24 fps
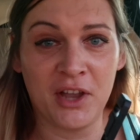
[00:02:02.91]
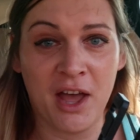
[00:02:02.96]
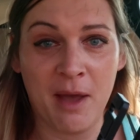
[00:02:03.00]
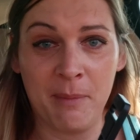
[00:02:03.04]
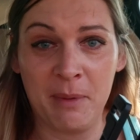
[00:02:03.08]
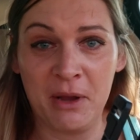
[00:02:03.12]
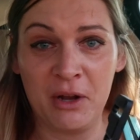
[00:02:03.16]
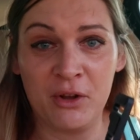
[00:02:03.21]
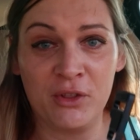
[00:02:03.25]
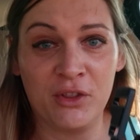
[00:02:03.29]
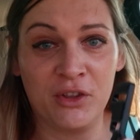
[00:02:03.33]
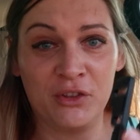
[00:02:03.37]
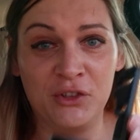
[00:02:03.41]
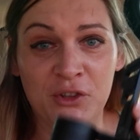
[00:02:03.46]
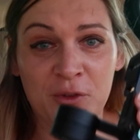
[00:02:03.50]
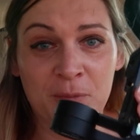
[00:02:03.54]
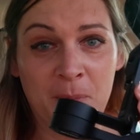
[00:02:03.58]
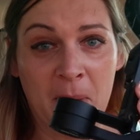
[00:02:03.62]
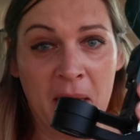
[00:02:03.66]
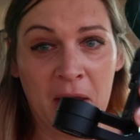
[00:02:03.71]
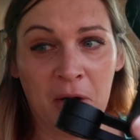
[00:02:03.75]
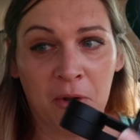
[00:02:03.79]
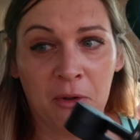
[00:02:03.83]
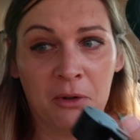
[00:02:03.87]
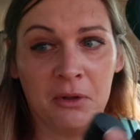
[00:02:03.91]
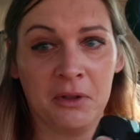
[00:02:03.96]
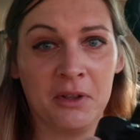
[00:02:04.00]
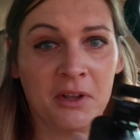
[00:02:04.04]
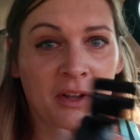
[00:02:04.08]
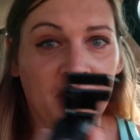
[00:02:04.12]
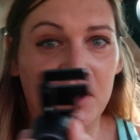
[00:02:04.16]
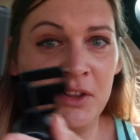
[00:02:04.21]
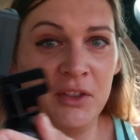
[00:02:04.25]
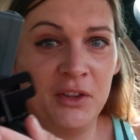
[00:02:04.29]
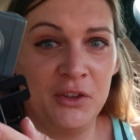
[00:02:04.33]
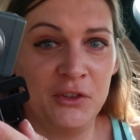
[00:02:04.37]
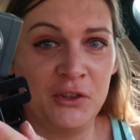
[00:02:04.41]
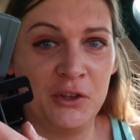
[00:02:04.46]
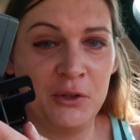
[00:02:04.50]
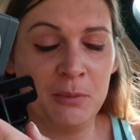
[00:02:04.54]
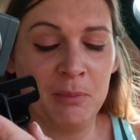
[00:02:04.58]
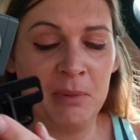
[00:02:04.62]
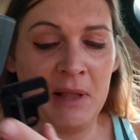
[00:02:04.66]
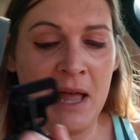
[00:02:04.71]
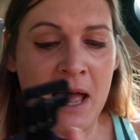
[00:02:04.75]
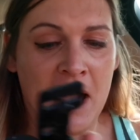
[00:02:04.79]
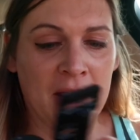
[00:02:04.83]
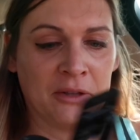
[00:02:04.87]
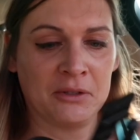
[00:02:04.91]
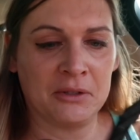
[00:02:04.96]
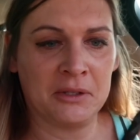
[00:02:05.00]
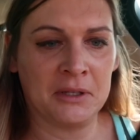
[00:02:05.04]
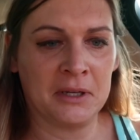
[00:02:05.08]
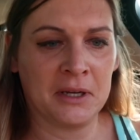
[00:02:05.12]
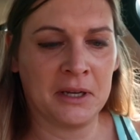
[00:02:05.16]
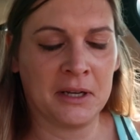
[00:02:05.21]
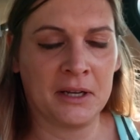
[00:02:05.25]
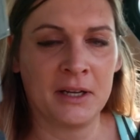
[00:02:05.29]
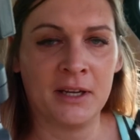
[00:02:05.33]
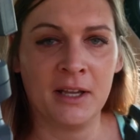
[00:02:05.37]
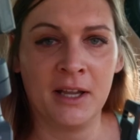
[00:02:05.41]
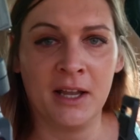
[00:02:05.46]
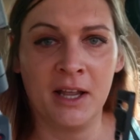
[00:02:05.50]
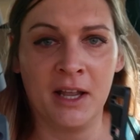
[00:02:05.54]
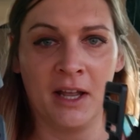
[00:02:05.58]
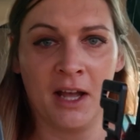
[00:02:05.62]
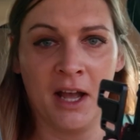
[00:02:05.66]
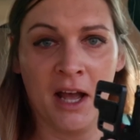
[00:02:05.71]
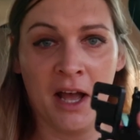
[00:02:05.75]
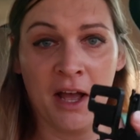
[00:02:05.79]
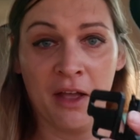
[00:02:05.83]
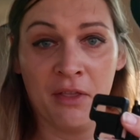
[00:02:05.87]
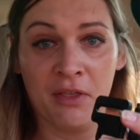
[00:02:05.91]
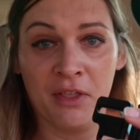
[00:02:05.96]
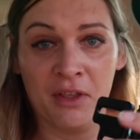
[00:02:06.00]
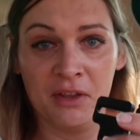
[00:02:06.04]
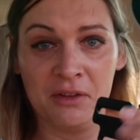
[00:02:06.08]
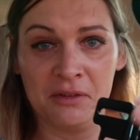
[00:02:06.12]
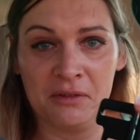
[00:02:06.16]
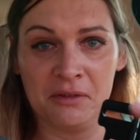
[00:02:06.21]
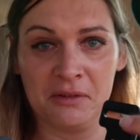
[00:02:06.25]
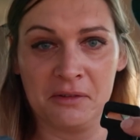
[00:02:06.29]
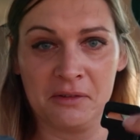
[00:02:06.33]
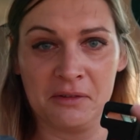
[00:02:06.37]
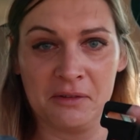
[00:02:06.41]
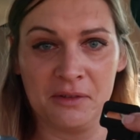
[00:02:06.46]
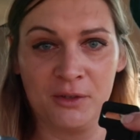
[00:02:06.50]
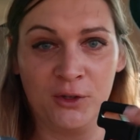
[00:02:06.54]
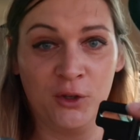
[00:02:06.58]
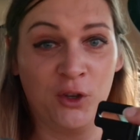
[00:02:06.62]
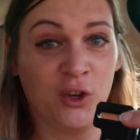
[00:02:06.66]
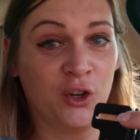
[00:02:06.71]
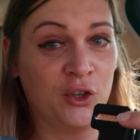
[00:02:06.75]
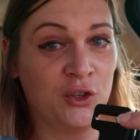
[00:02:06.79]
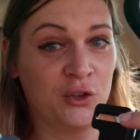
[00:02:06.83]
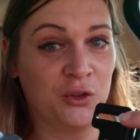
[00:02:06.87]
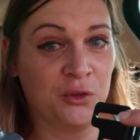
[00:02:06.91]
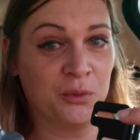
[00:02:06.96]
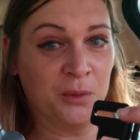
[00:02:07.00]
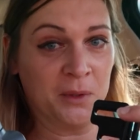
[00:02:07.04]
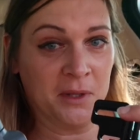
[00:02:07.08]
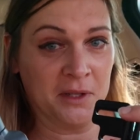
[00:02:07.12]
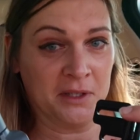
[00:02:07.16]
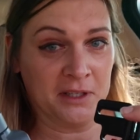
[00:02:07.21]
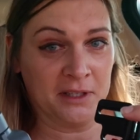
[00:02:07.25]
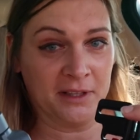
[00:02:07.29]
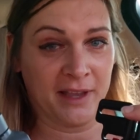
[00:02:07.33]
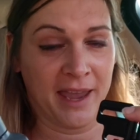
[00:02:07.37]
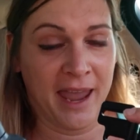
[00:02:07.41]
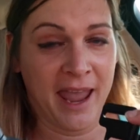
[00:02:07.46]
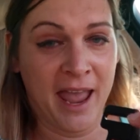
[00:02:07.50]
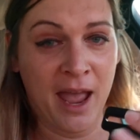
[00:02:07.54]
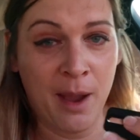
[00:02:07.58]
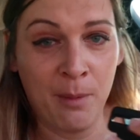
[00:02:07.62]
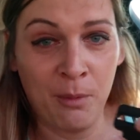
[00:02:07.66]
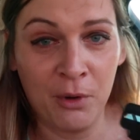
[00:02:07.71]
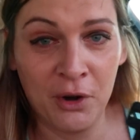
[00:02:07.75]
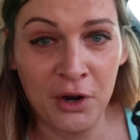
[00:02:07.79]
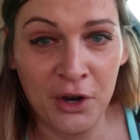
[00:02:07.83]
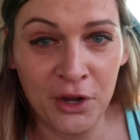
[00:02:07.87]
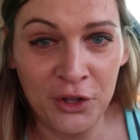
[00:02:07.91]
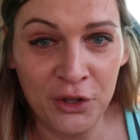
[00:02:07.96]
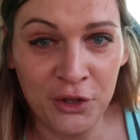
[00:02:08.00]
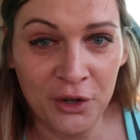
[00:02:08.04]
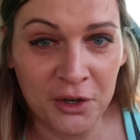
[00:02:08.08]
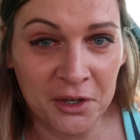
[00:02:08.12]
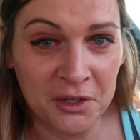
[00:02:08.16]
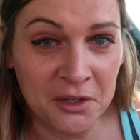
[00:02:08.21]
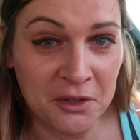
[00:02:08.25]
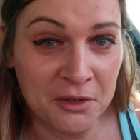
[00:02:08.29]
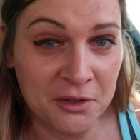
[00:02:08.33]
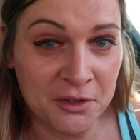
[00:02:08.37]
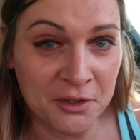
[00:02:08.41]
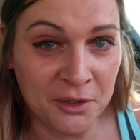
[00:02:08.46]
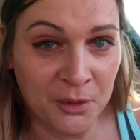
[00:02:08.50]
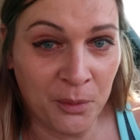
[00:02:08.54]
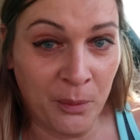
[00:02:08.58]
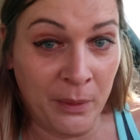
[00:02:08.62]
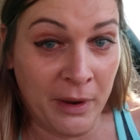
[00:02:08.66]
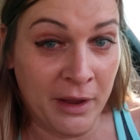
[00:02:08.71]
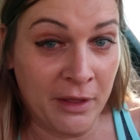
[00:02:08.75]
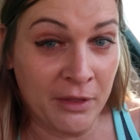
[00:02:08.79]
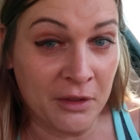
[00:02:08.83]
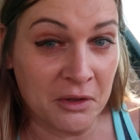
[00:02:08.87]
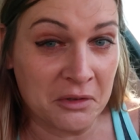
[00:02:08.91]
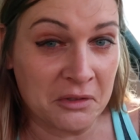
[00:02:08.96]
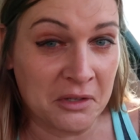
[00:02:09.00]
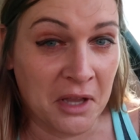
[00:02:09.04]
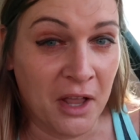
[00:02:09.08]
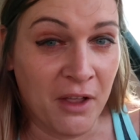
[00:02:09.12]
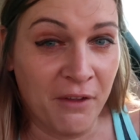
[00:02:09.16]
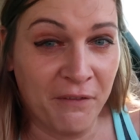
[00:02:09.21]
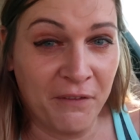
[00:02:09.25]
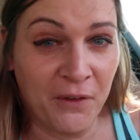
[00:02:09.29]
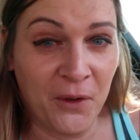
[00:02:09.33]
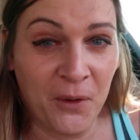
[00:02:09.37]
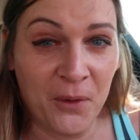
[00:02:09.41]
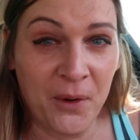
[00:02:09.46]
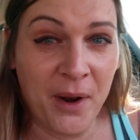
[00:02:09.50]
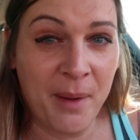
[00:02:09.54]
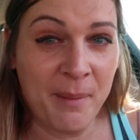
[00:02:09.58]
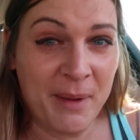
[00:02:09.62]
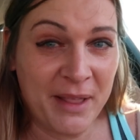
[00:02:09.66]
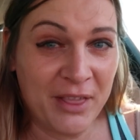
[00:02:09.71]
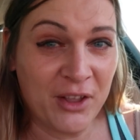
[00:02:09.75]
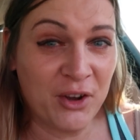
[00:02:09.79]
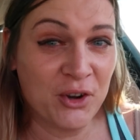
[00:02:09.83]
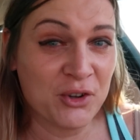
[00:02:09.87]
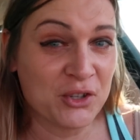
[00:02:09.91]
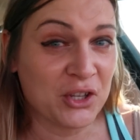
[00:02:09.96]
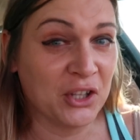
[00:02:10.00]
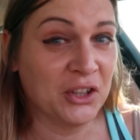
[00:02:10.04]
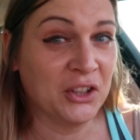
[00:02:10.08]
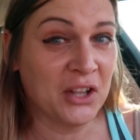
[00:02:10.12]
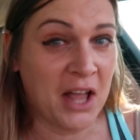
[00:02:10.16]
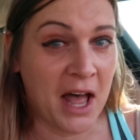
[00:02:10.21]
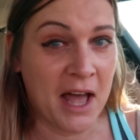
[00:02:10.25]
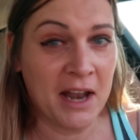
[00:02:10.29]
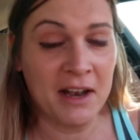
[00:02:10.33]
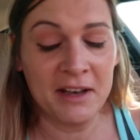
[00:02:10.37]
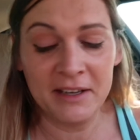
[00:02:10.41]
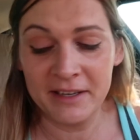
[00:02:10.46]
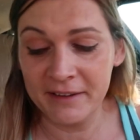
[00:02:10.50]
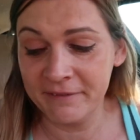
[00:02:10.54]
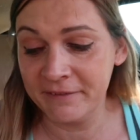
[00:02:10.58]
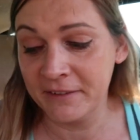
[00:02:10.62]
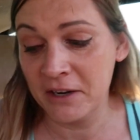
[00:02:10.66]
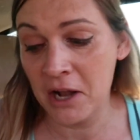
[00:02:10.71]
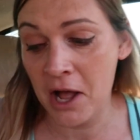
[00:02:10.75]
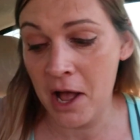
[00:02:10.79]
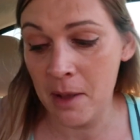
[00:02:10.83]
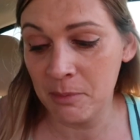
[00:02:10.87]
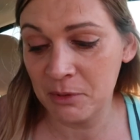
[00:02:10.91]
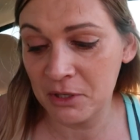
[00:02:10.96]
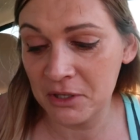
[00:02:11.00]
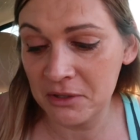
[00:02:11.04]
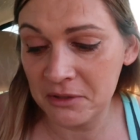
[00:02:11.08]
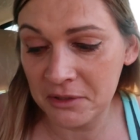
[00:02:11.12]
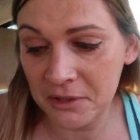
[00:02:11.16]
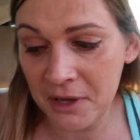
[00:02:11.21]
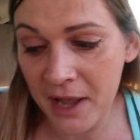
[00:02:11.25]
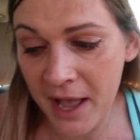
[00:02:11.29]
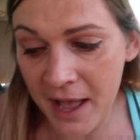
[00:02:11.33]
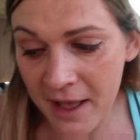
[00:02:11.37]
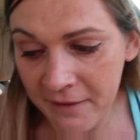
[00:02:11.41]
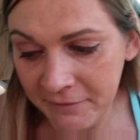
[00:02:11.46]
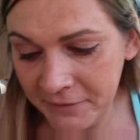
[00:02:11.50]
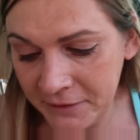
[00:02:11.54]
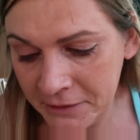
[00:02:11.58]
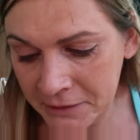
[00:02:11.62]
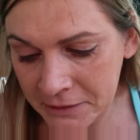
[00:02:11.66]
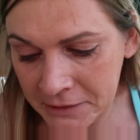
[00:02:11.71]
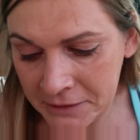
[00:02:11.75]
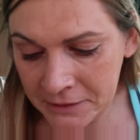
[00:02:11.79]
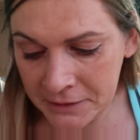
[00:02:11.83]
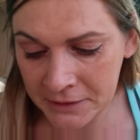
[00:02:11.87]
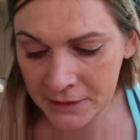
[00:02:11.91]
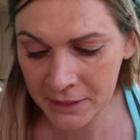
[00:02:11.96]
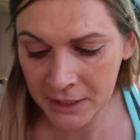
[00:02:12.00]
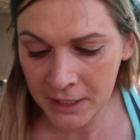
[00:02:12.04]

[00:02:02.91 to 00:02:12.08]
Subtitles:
top here, this is metal. This is plastic. This you can use with a little camera. You can use it with a cell phone. I mean, there's a lot of different options you have here.